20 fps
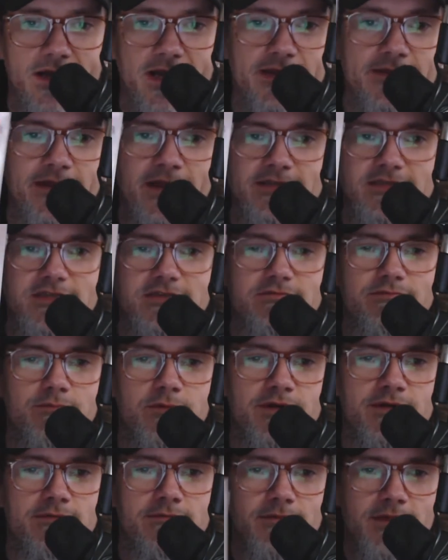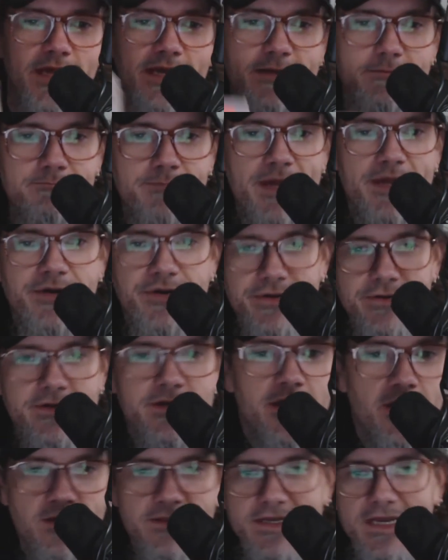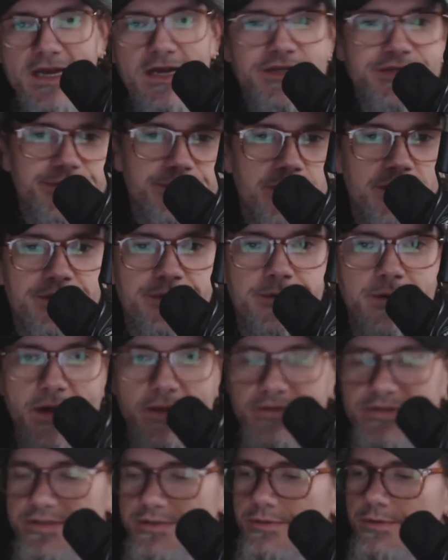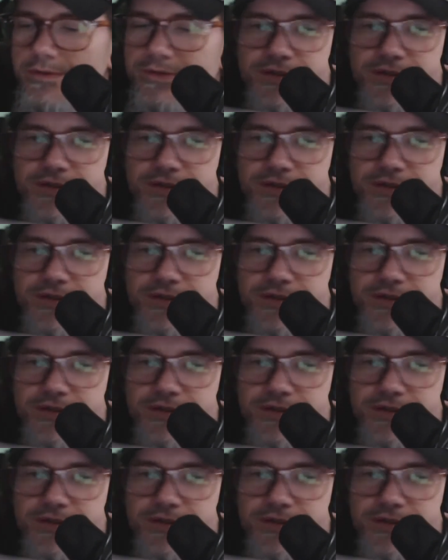And that's when like Bender and all the guys are running around the school.